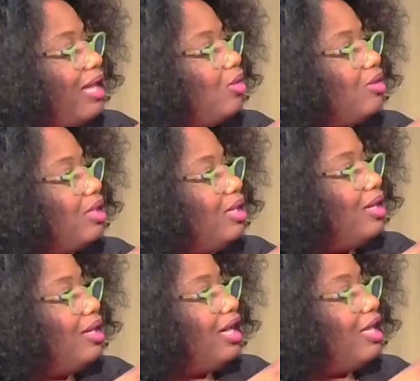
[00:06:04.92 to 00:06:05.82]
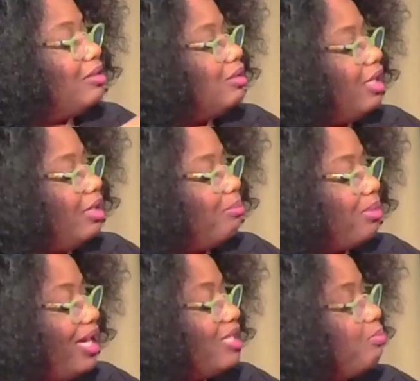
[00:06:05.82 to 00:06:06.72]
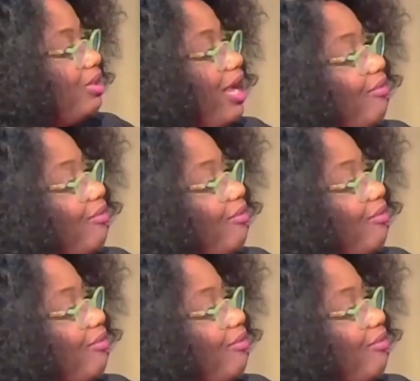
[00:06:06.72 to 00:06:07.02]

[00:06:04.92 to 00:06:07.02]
only in place, but have